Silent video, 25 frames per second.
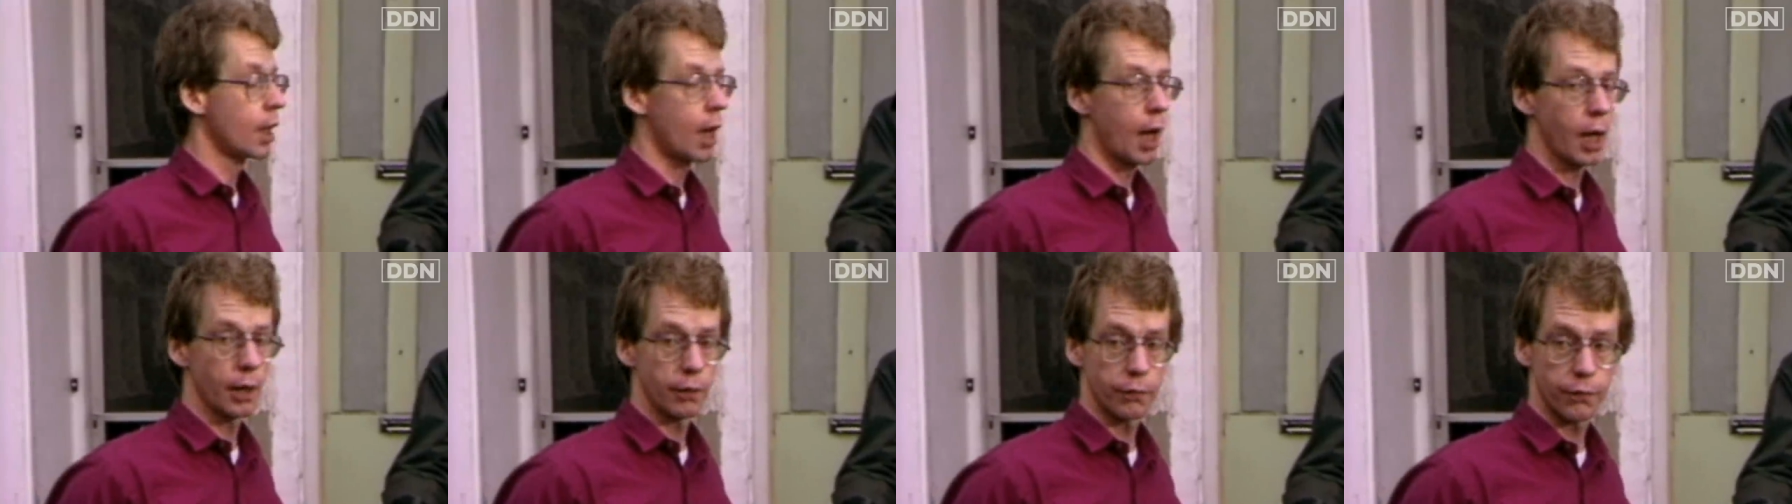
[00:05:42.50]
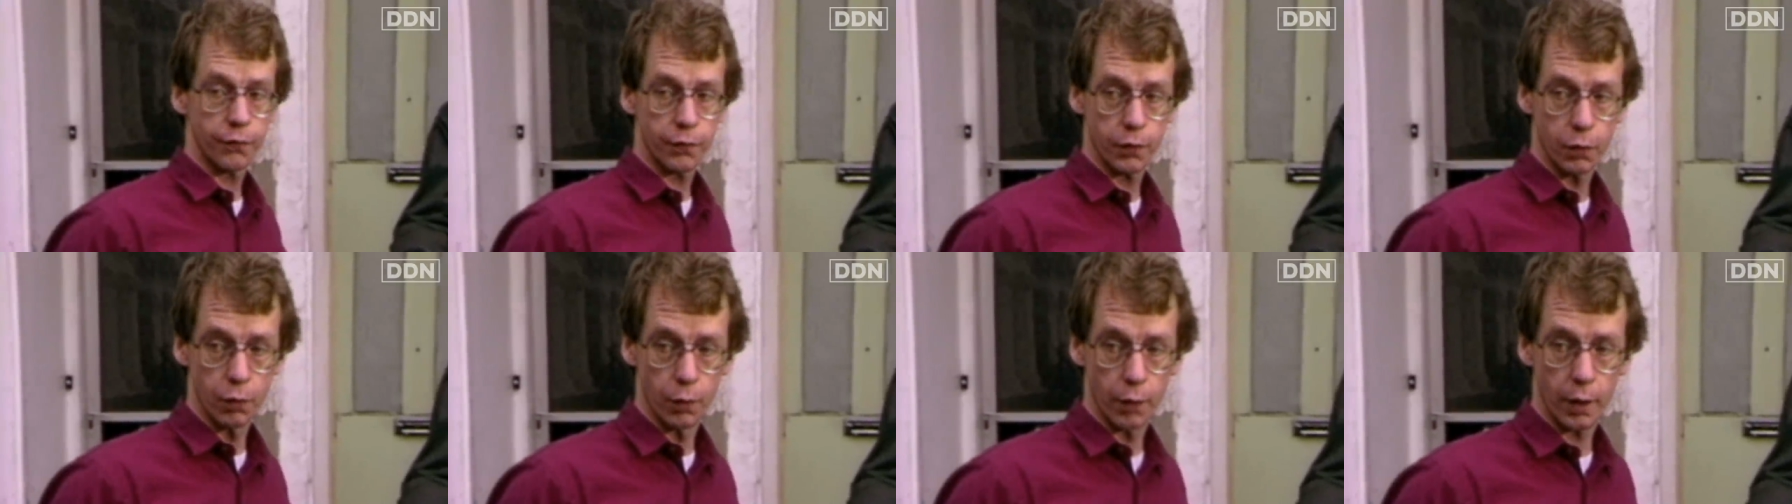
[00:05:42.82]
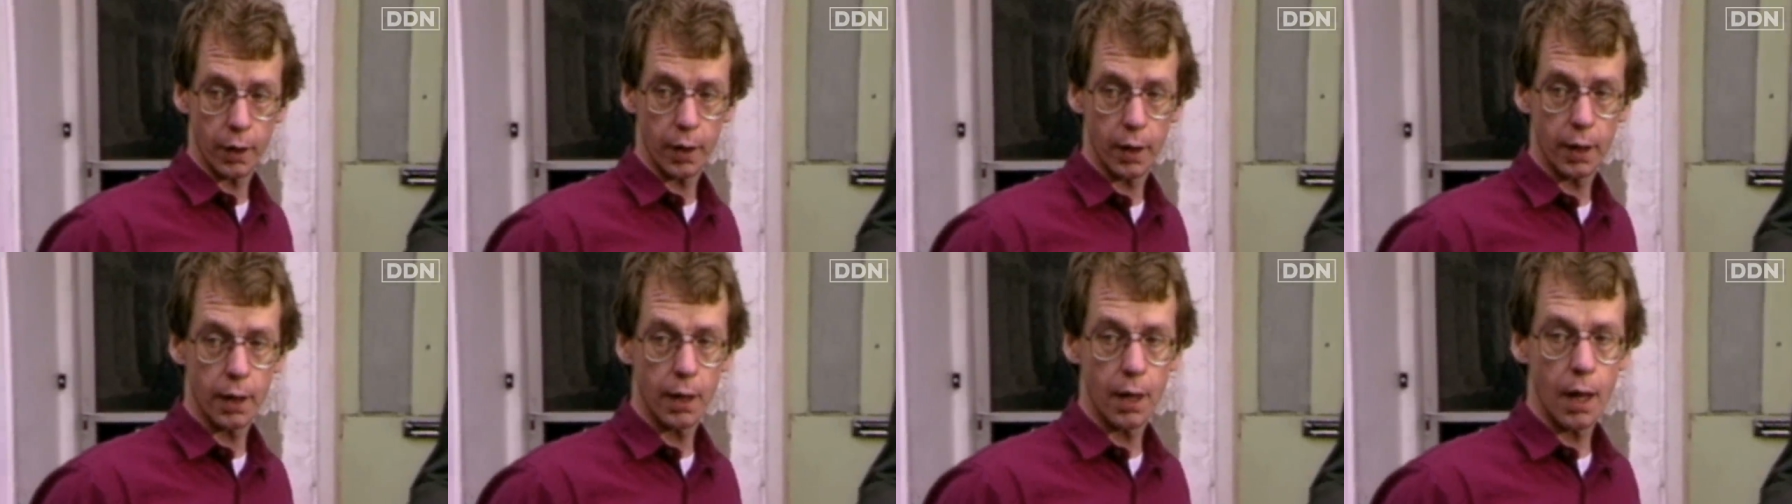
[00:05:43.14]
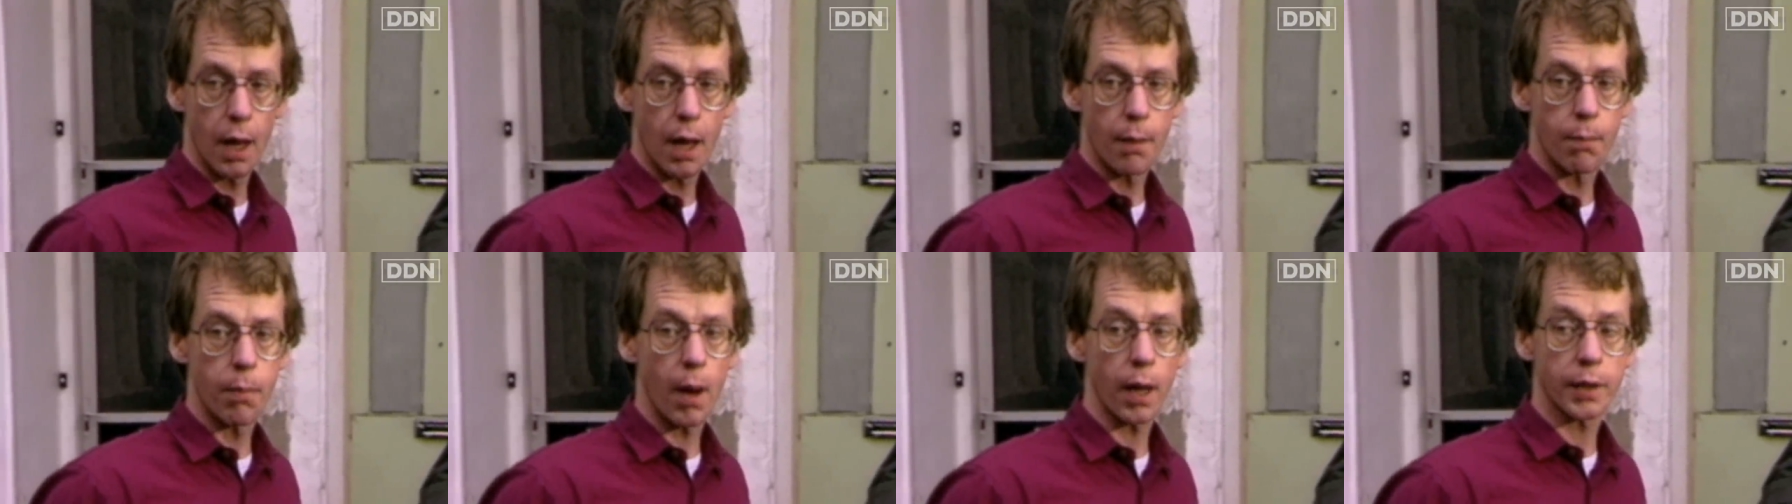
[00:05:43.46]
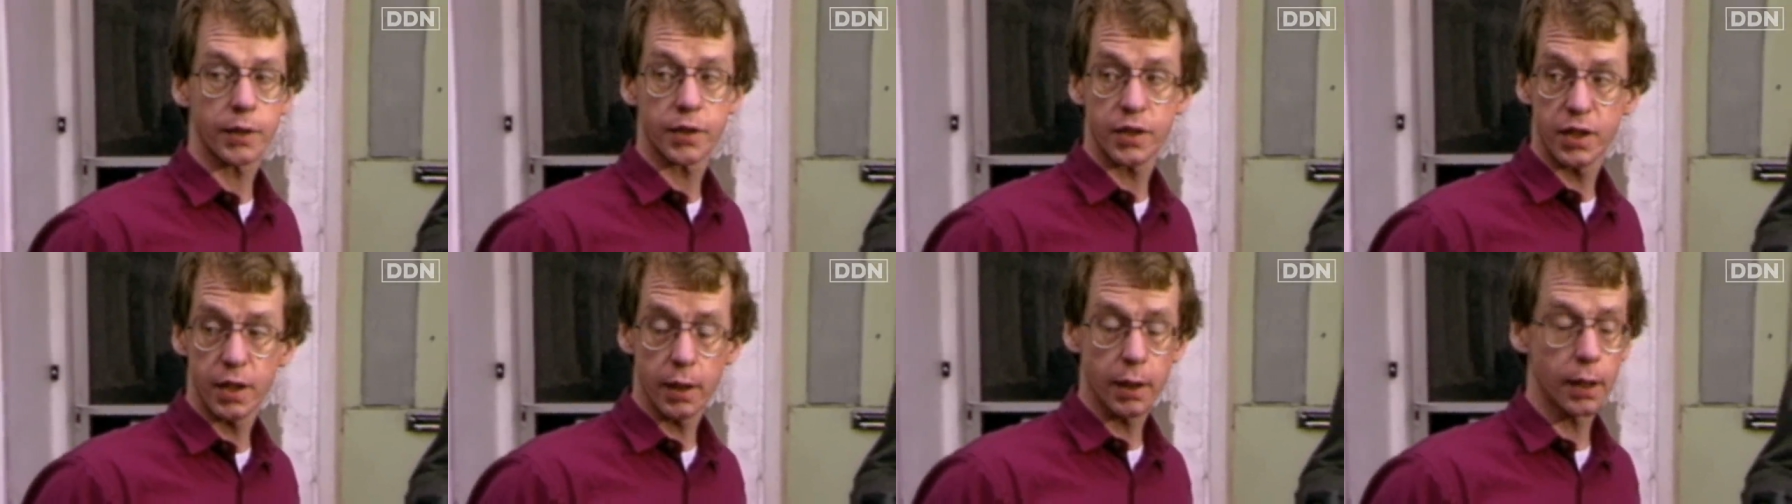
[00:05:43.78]
and fury by
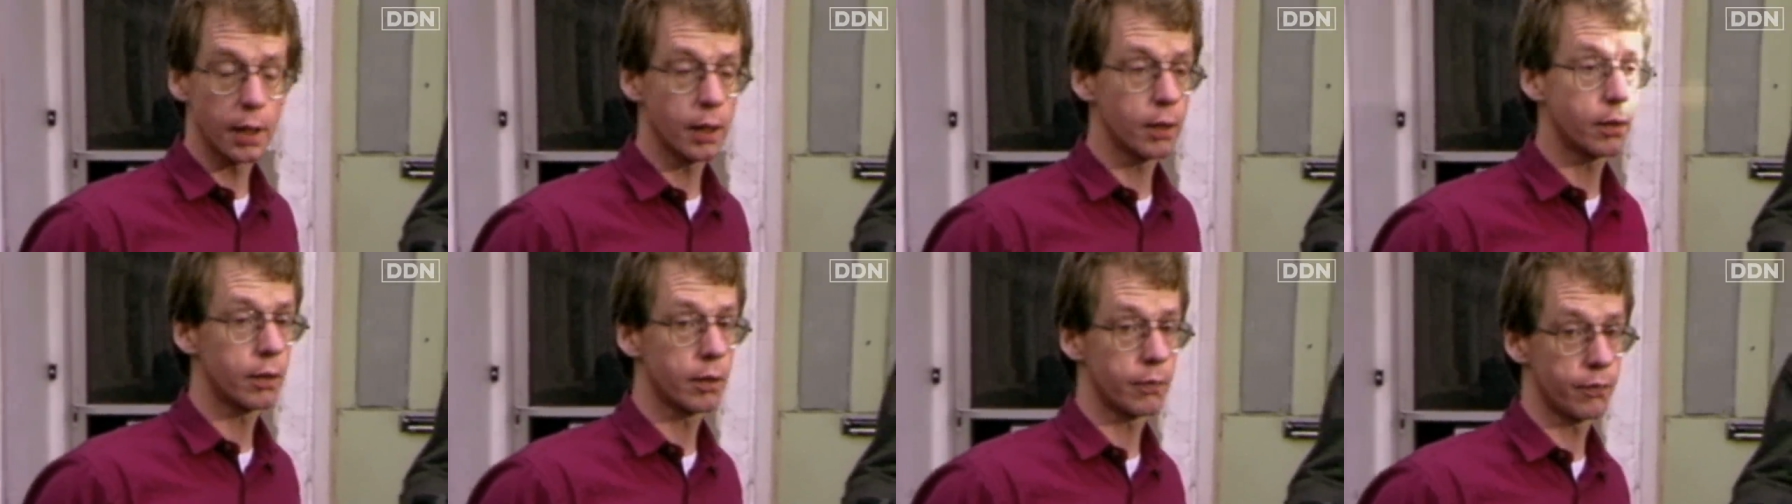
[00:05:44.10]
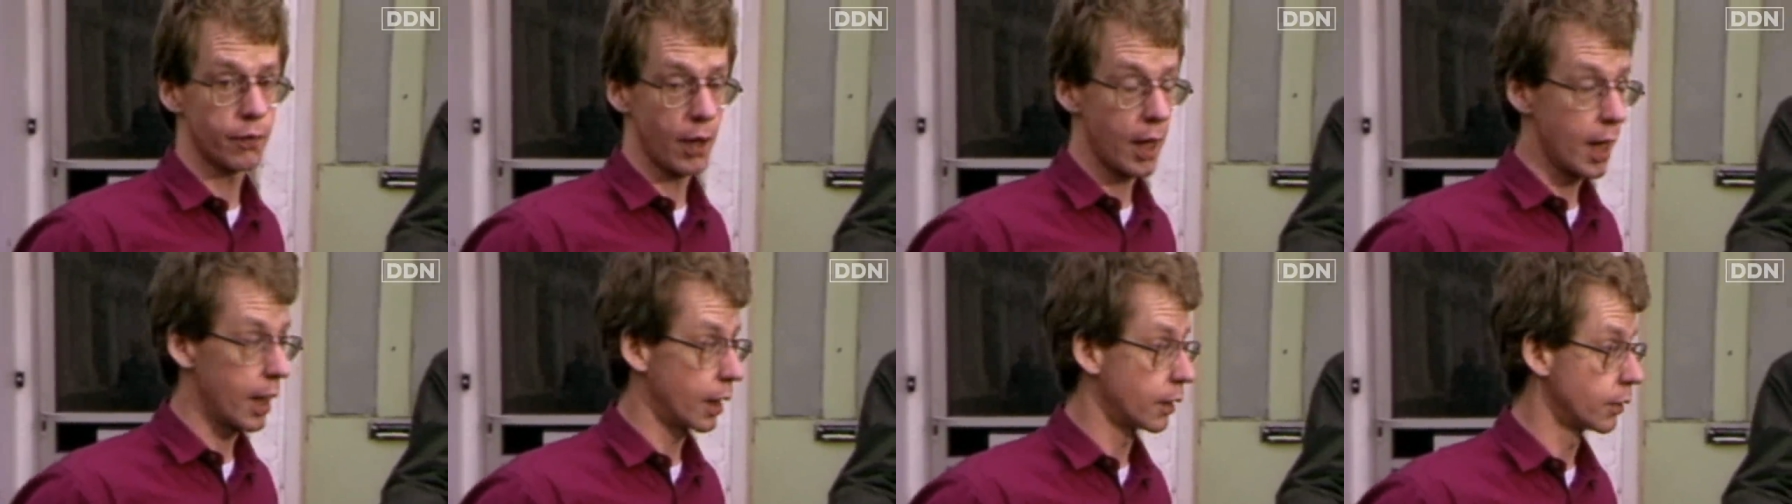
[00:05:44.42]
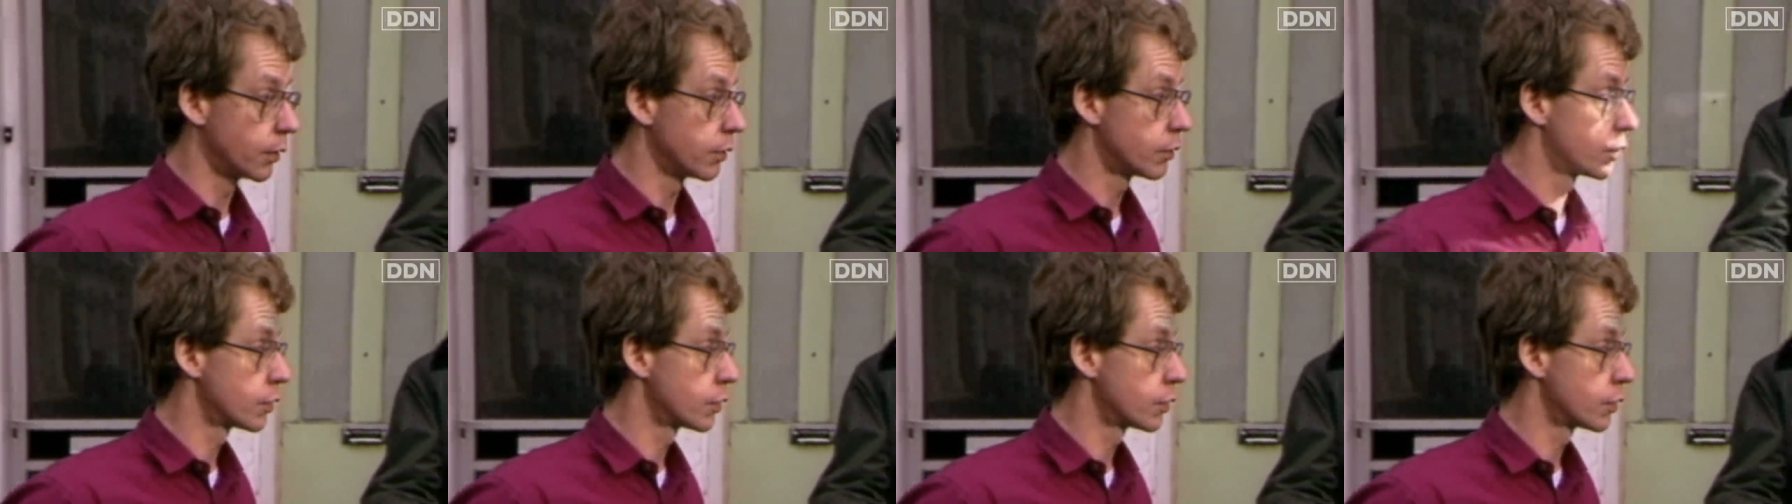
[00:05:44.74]
seeking revenge.